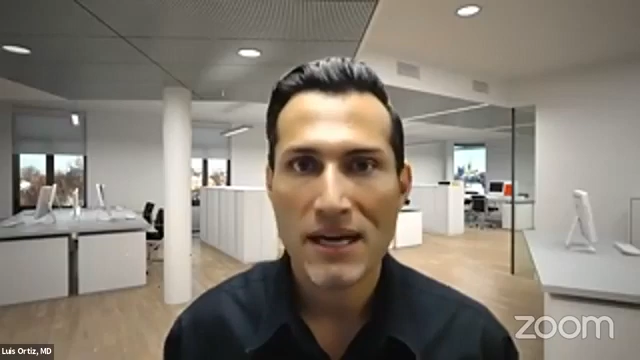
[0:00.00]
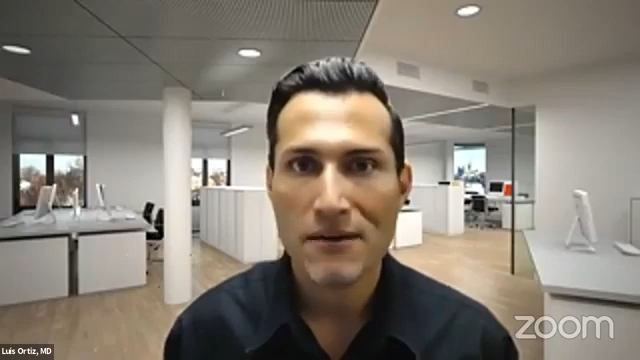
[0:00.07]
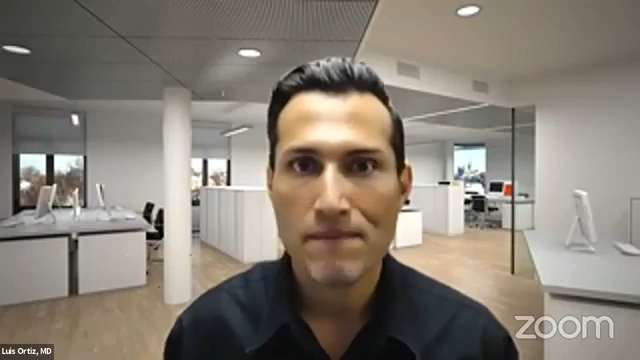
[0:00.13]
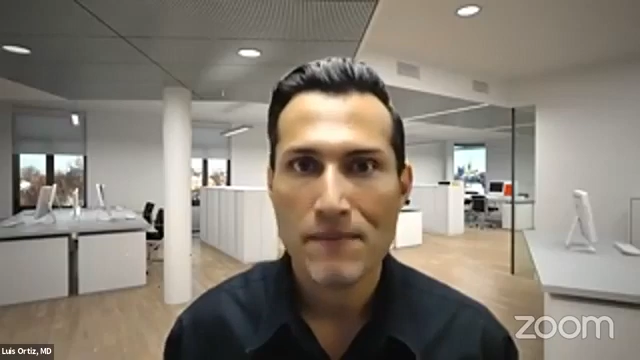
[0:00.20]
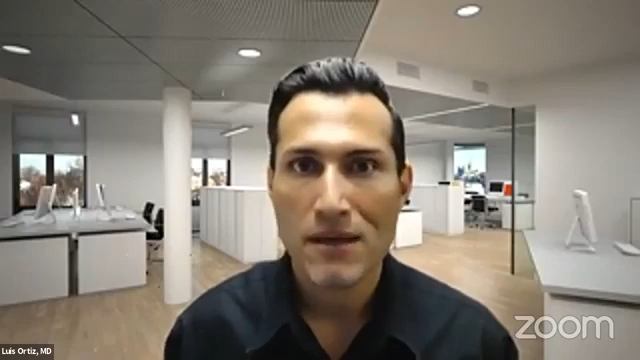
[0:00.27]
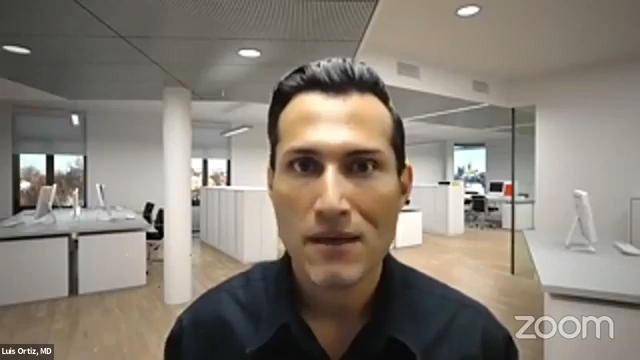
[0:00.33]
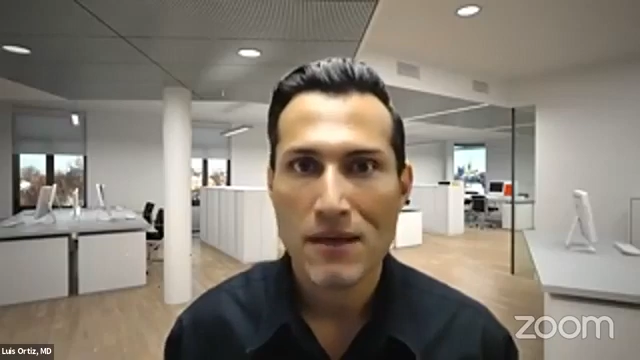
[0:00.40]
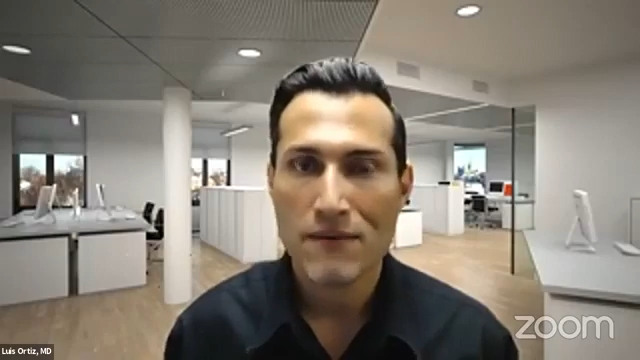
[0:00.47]

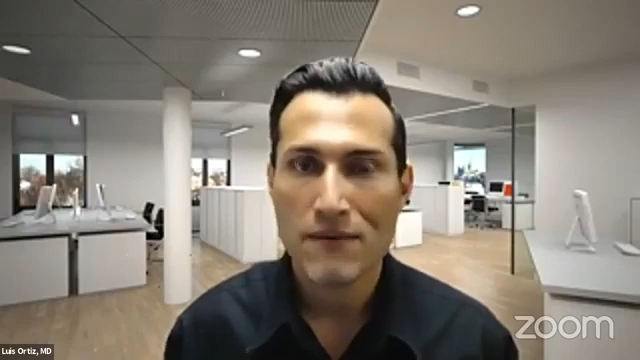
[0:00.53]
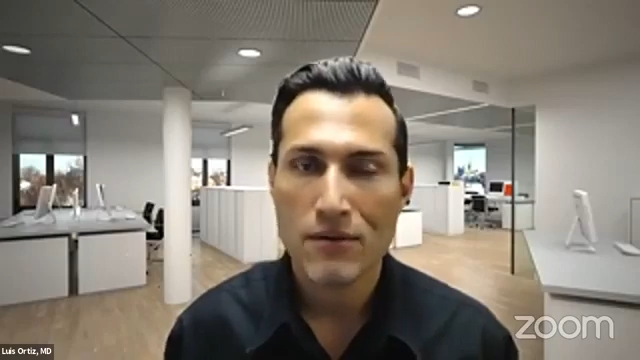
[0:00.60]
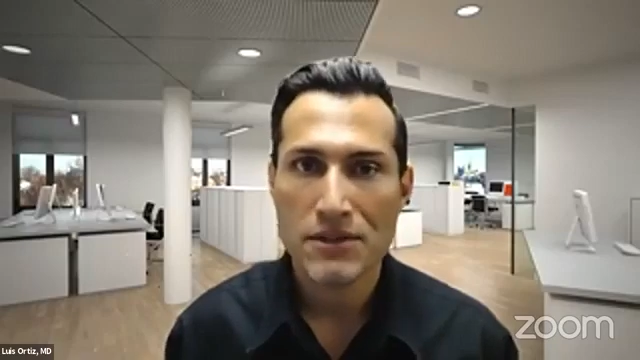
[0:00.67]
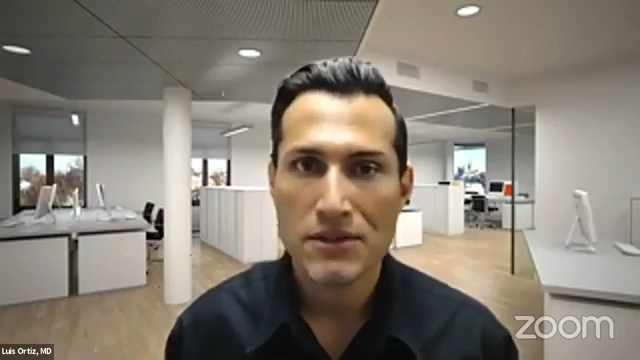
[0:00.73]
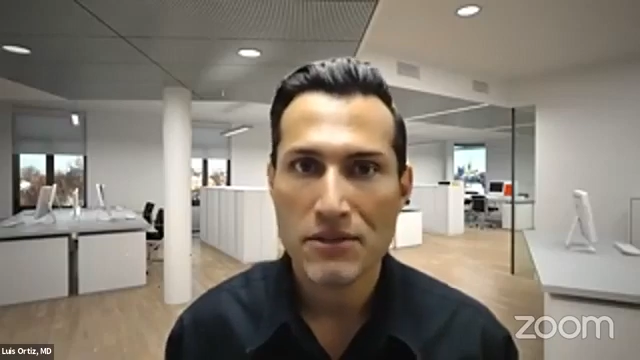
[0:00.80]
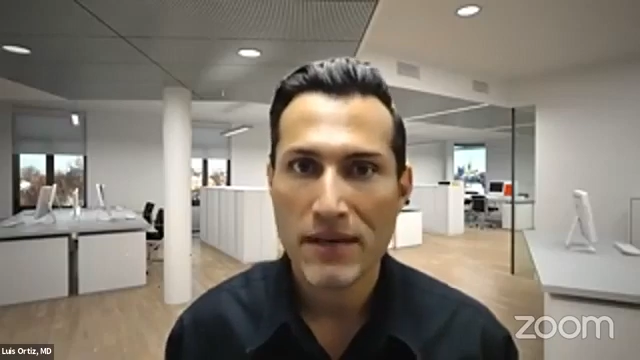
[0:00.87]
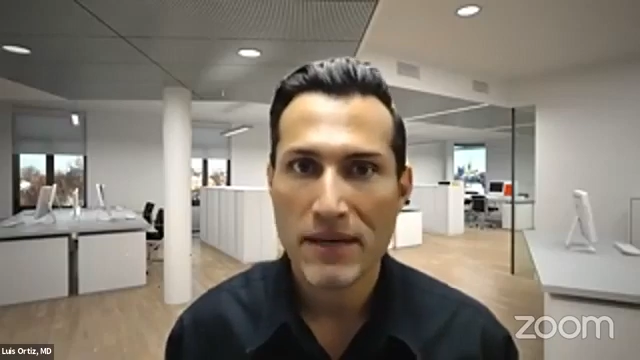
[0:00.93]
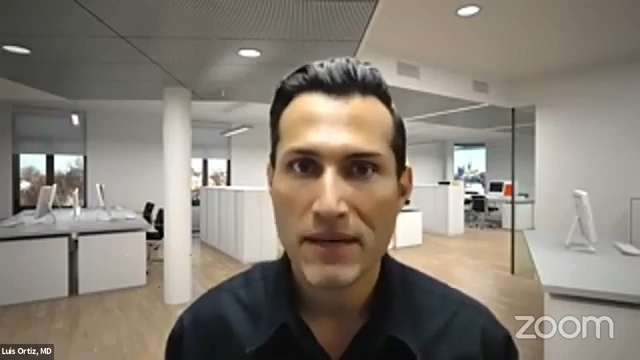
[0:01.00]
Of course, you
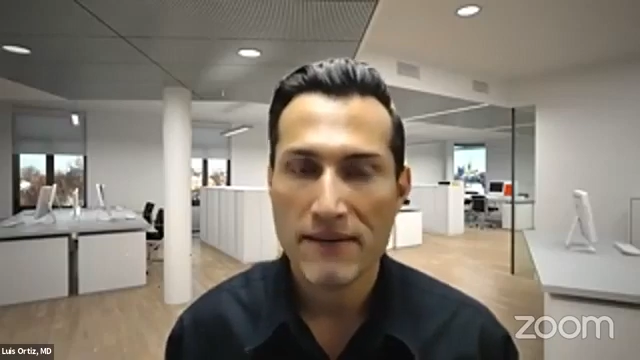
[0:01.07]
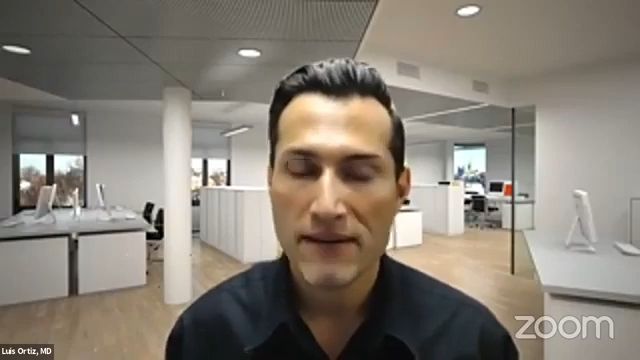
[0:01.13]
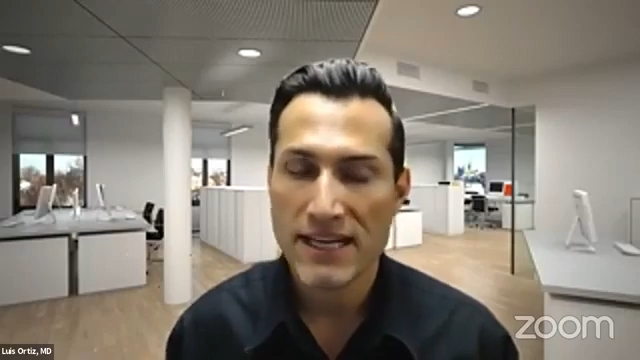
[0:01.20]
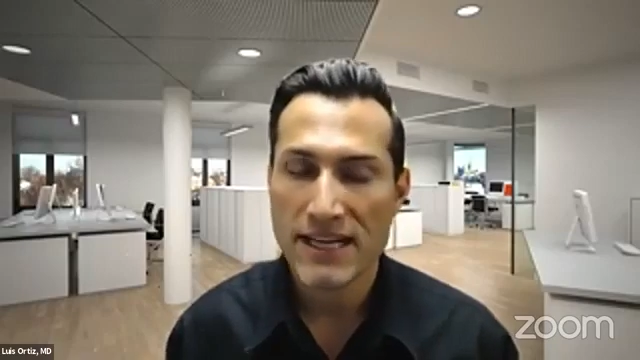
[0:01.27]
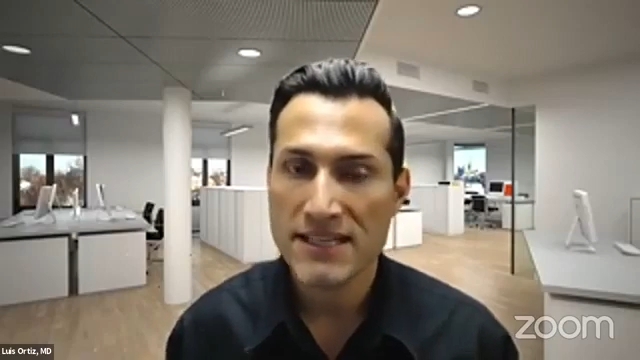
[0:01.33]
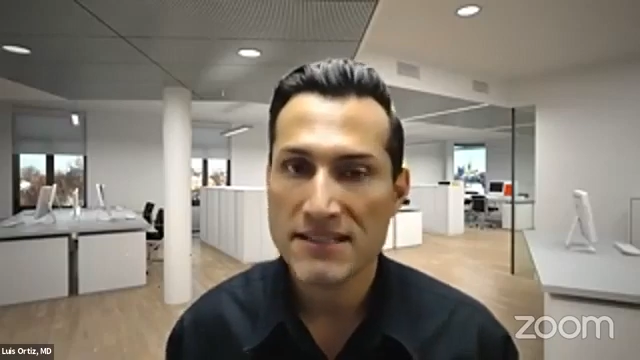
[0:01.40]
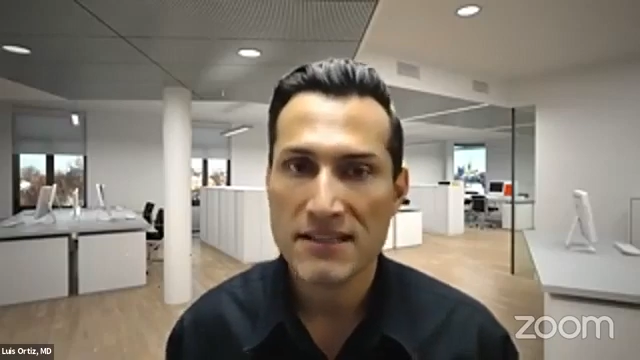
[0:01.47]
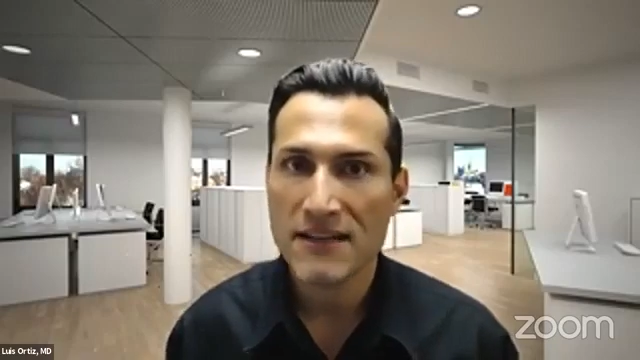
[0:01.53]
may
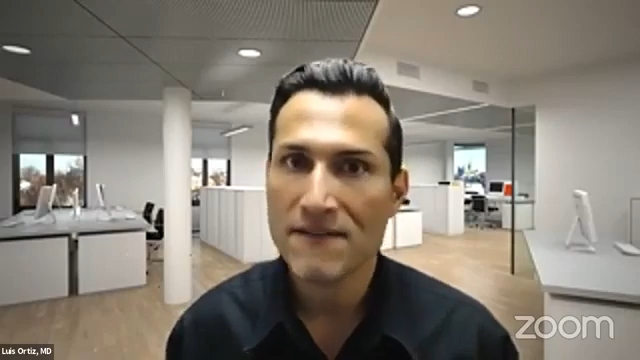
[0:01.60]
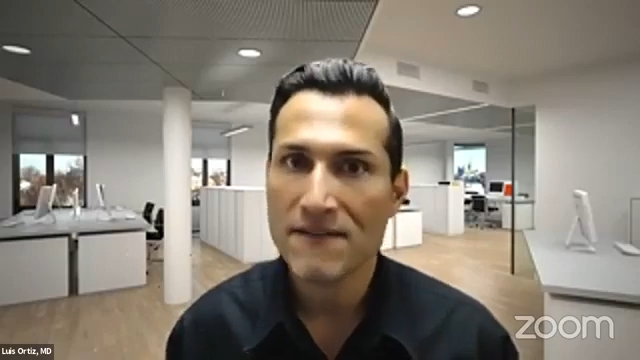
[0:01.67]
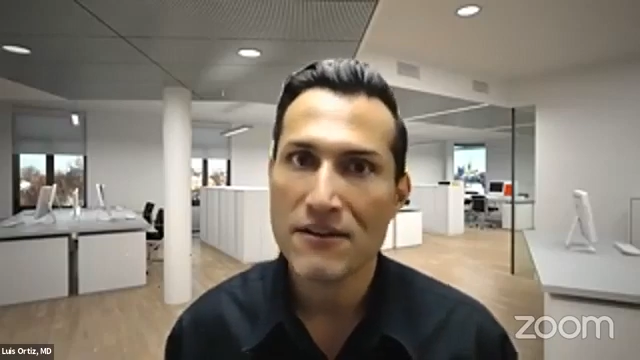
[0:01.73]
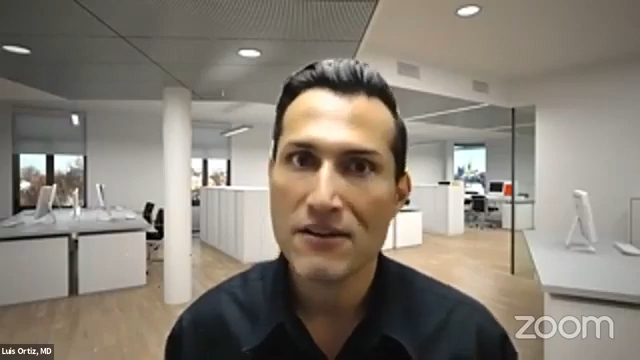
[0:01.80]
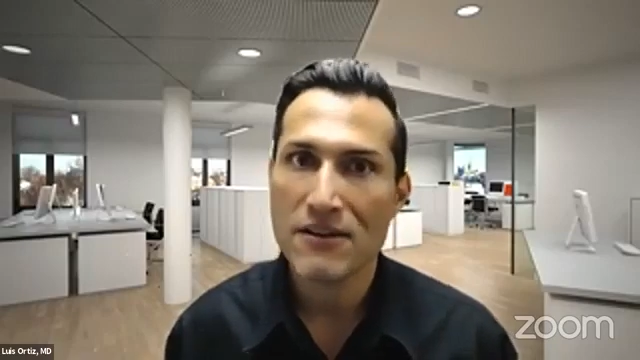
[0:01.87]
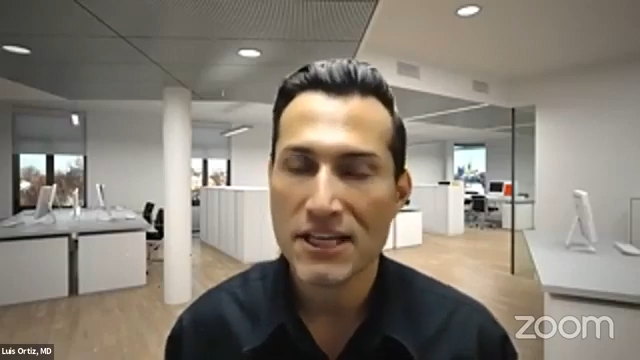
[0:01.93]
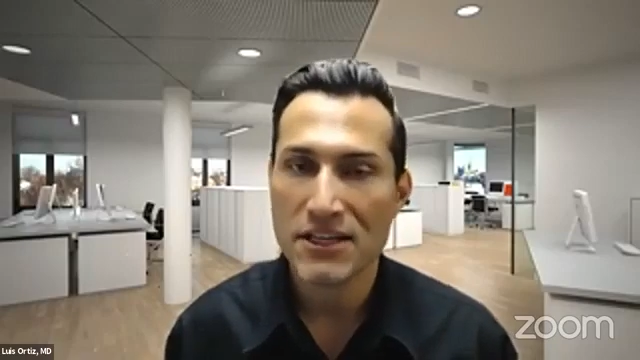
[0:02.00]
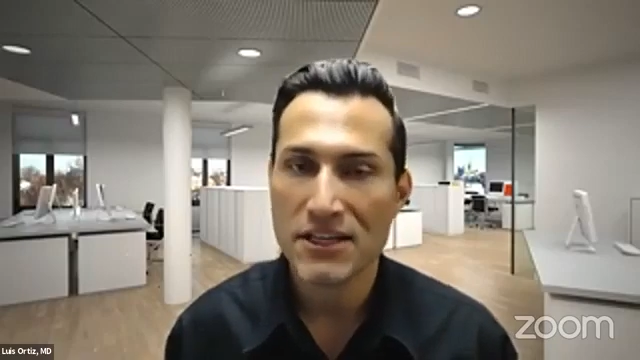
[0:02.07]
instantly feel like you
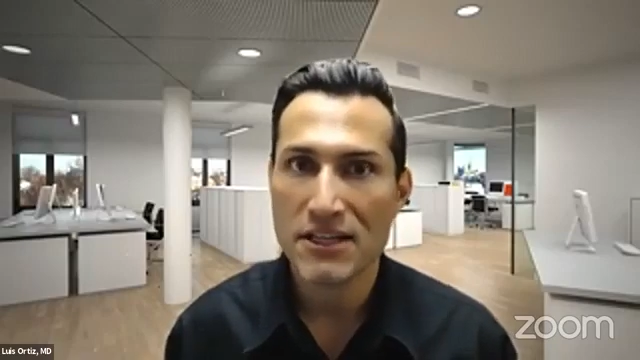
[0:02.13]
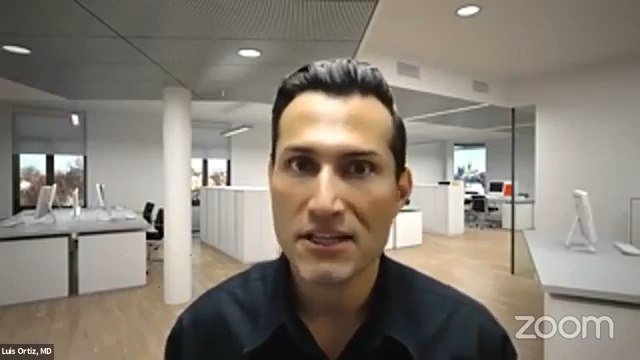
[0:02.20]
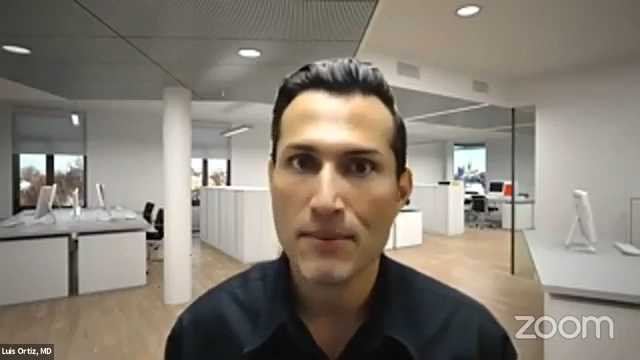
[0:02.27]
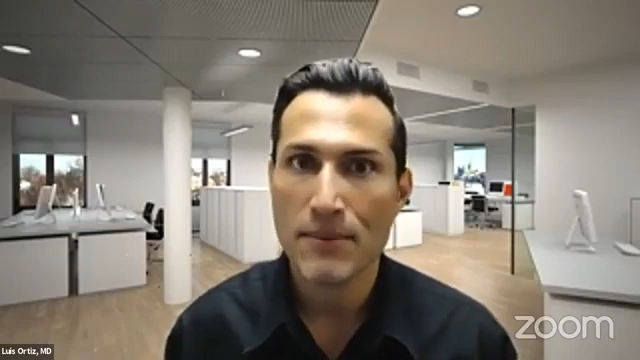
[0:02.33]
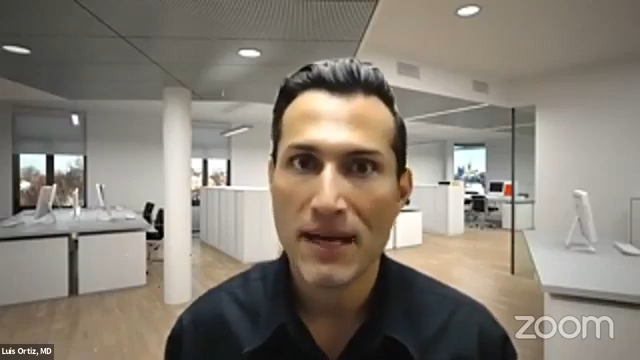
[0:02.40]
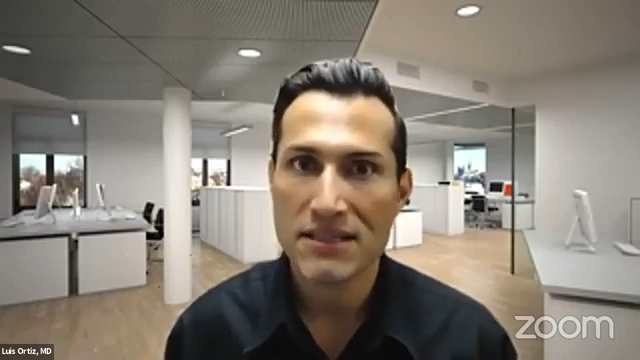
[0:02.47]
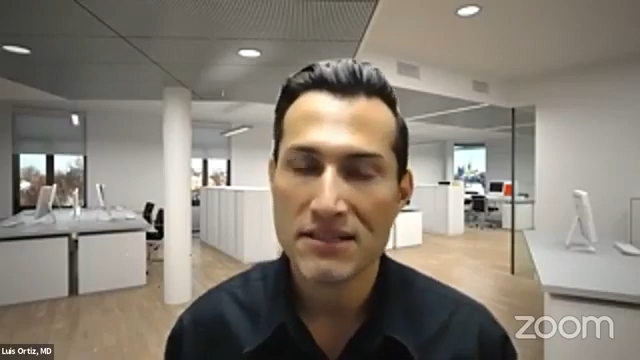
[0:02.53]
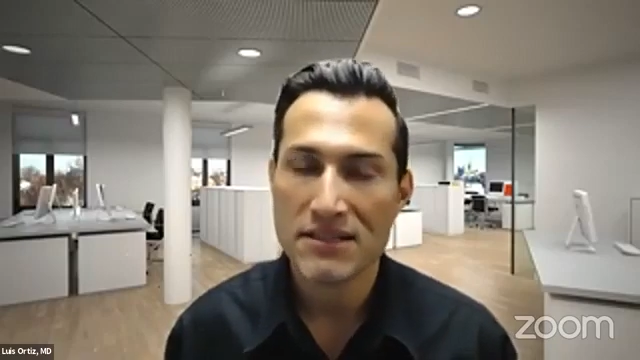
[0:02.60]
need to go back to
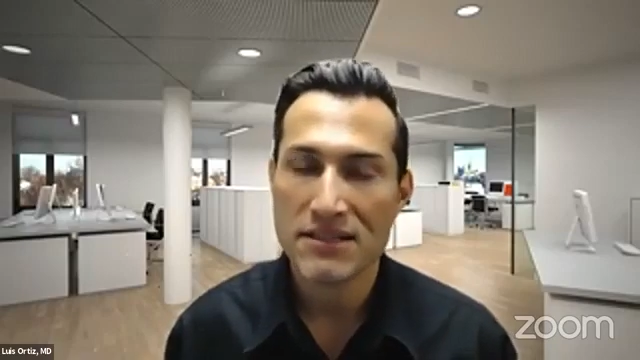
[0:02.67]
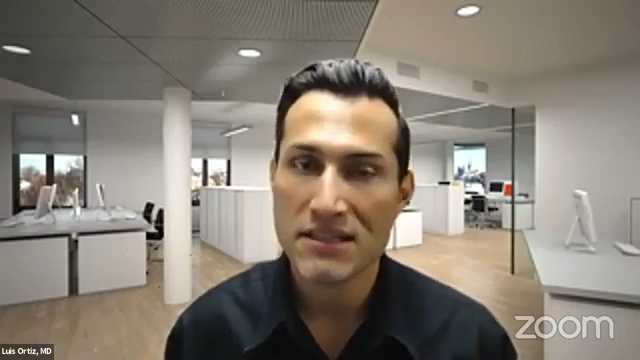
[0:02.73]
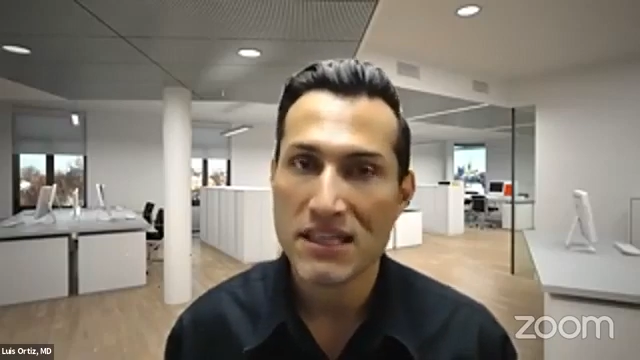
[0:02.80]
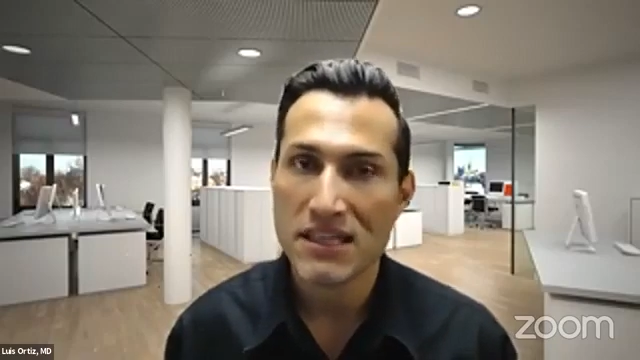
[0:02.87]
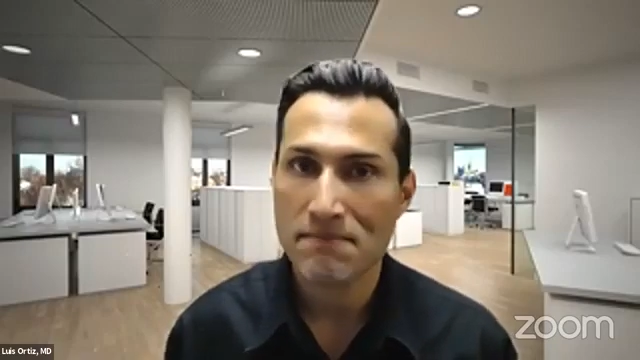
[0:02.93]
sleep